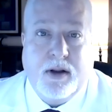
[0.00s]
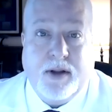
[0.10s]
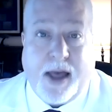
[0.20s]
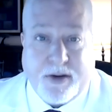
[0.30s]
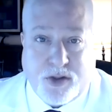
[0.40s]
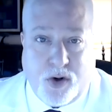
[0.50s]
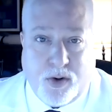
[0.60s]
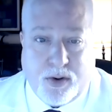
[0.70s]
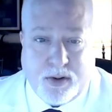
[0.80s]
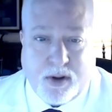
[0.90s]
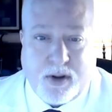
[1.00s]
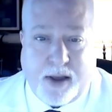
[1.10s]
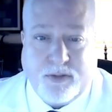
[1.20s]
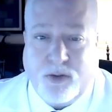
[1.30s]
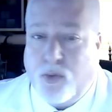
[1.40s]
Last year, the
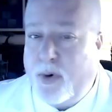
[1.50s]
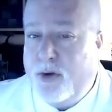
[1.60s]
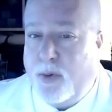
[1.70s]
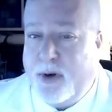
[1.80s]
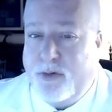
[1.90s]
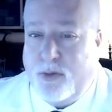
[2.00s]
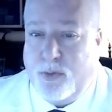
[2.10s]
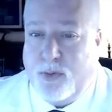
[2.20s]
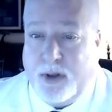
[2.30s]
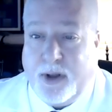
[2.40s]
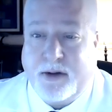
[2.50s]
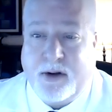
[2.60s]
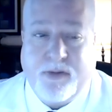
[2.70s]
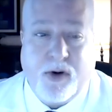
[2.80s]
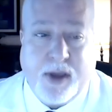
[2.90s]
class of 2022 elected
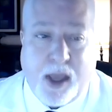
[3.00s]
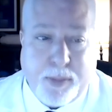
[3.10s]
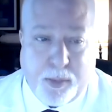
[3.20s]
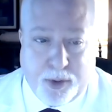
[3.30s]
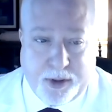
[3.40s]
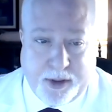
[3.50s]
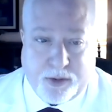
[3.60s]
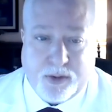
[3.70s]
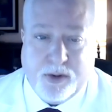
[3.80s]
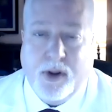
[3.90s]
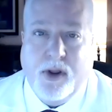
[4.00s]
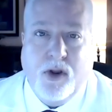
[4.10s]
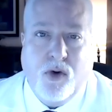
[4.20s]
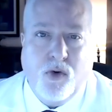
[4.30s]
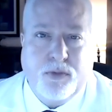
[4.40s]
a very capable leader
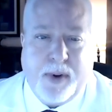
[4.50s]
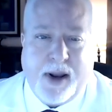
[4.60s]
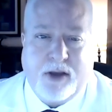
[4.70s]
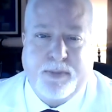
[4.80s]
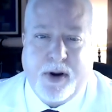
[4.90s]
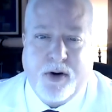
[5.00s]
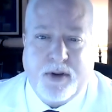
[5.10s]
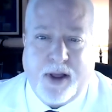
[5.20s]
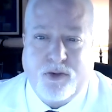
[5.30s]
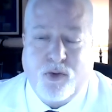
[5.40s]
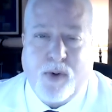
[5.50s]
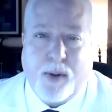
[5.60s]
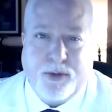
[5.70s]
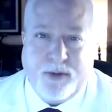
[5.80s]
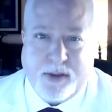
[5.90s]
who has been asked by her class to
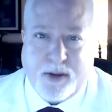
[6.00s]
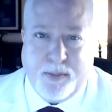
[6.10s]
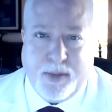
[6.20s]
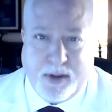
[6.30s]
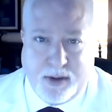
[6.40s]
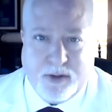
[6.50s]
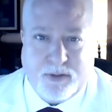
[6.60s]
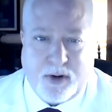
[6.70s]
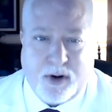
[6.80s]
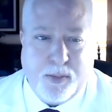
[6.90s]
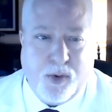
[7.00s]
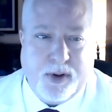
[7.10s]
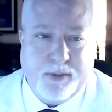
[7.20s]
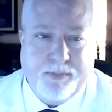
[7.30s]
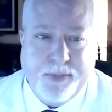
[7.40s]
represent them in this
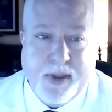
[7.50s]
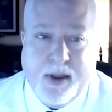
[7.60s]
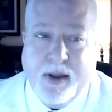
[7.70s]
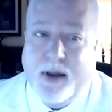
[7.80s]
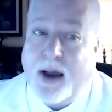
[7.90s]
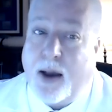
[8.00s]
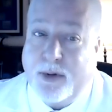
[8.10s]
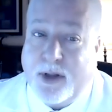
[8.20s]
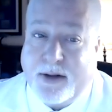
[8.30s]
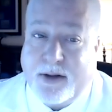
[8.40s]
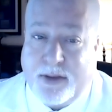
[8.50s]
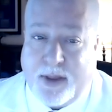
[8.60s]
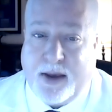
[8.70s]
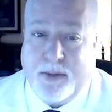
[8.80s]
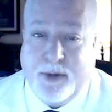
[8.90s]
ceremony. I would like to
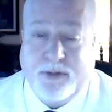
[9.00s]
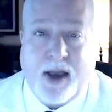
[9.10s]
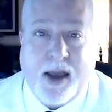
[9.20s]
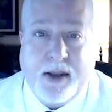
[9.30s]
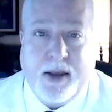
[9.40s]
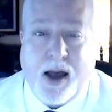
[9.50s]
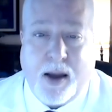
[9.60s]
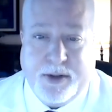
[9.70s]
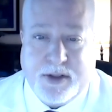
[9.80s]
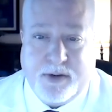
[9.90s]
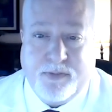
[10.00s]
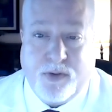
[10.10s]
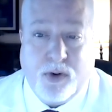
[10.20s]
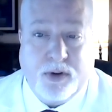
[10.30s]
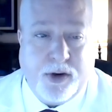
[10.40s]
thank Ms. Heidi Amundson
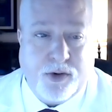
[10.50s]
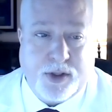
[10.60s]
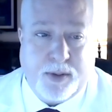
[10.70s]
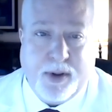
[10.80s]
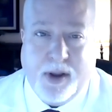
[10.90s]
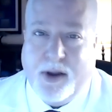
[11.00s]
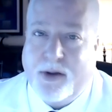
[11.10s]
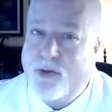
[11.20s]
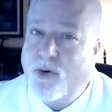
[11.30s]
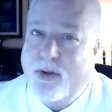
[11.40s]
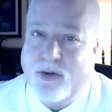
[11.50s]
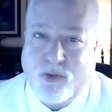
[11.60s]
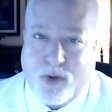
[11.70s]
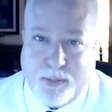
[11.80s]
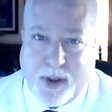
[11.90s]
for her leadership during this
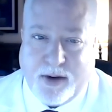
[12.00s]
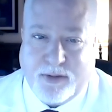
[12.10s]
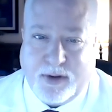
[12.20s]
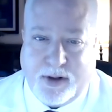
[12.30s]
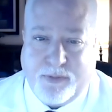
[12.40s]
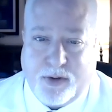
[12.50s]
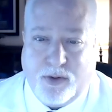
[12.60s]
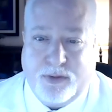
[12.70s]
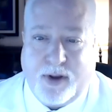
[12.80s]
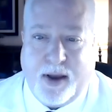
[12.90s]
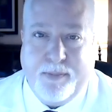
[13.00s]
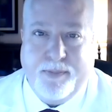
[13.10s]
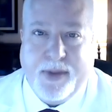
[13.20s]
tremendously difficult time.